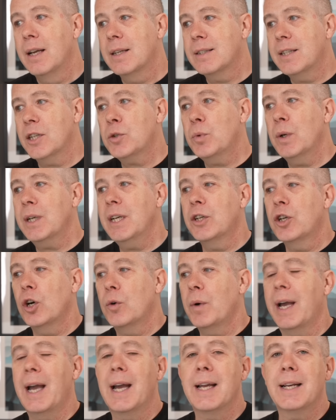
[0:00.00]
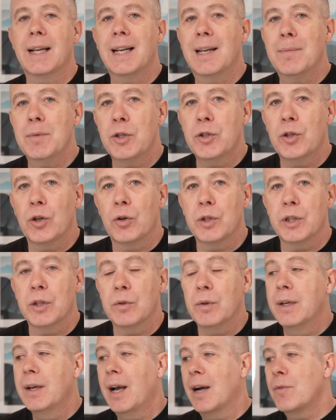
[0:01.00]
So let's quickly go ahead and let me show you.